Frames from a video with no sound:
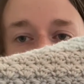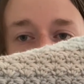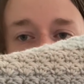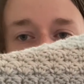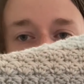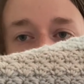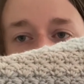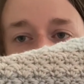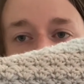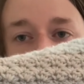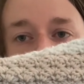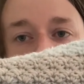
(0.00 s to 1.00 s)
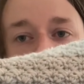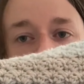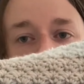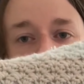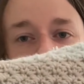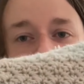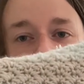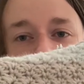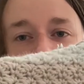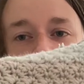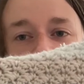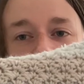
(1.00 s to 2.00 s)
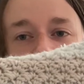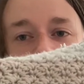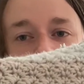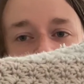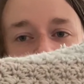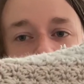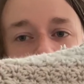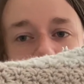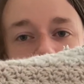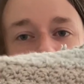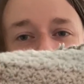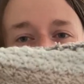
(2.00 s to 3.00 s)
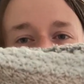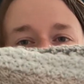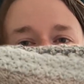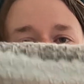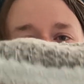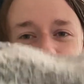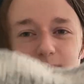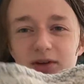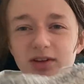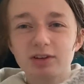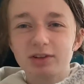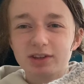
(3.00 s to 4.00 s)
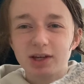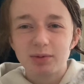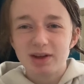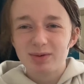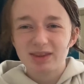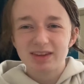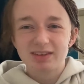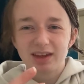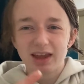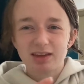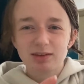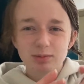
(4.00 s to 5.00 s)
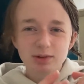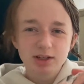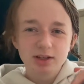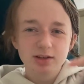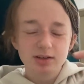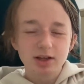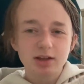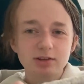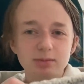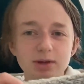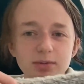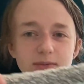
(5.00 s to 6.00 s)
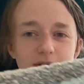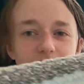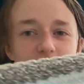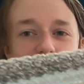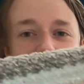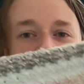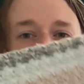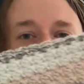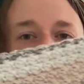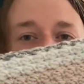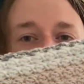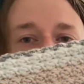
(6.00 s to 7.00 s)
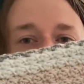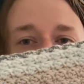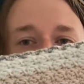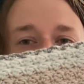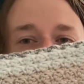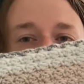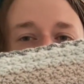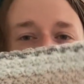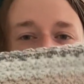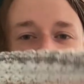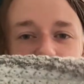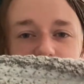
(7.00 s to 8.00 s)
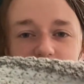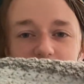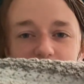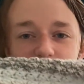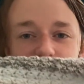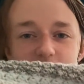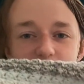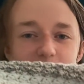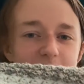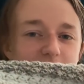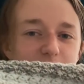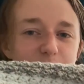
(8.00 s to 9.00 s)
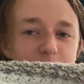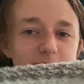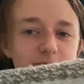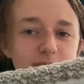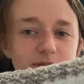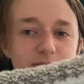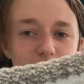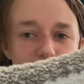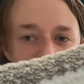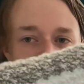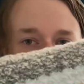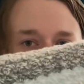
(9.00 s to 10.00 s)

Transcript: with this purple and this dark gray together they kind of look too close um it didn't look that way with the skeins when i held them up but so i'm not too happy about that stripe that kind of bothers me but i